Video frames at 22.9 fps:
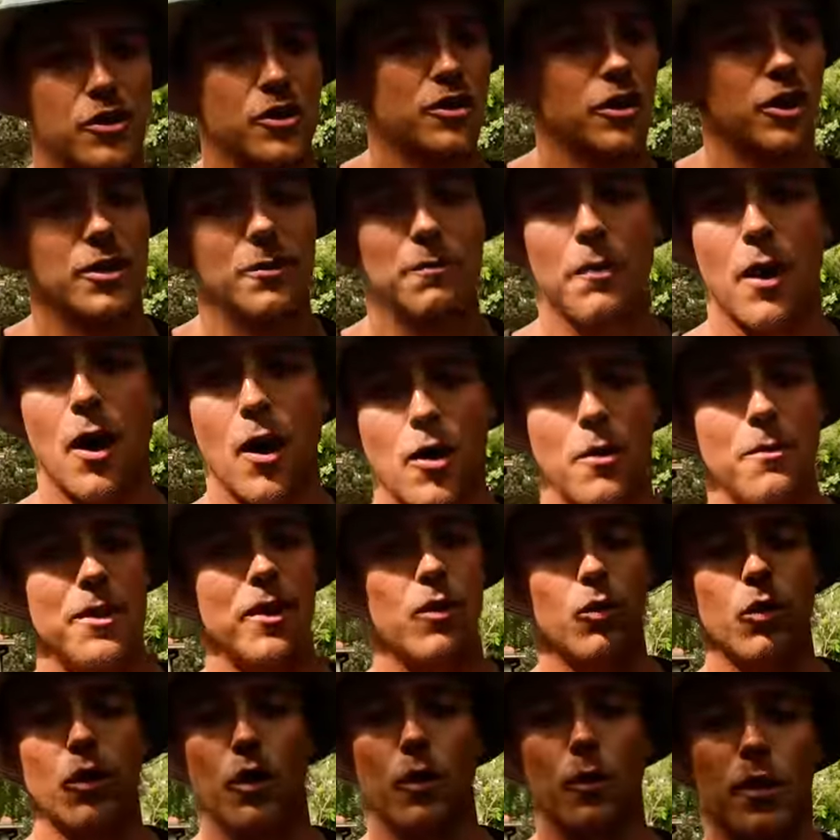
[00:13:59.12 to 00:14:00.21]
it's just got the bow, a bit
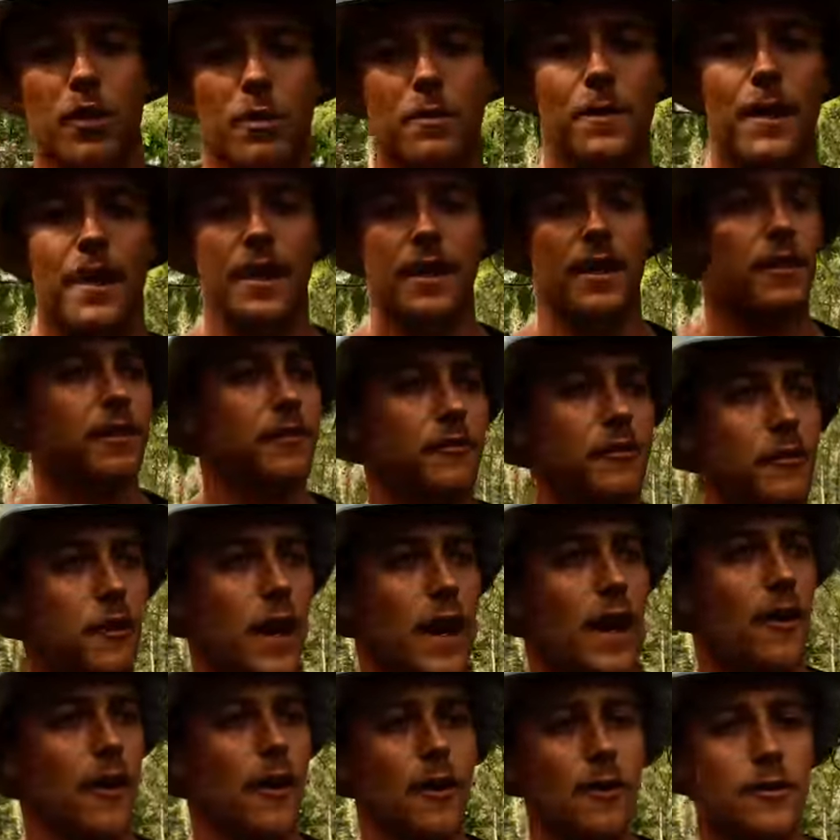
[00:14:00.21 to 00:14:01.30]
of water with me, a few
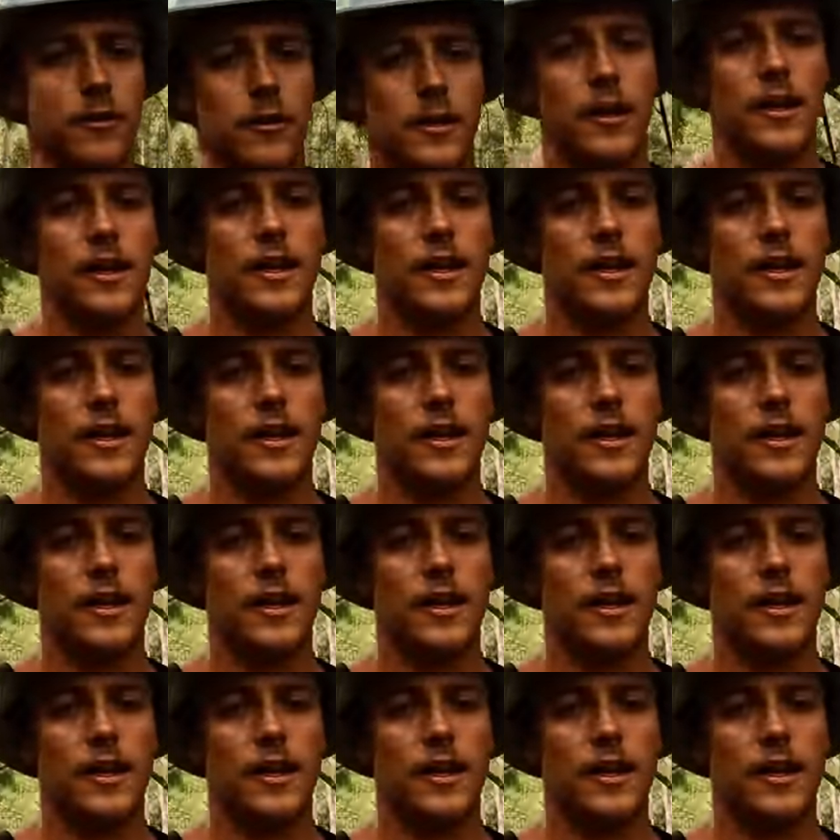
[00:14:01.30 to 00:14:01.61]
arrows,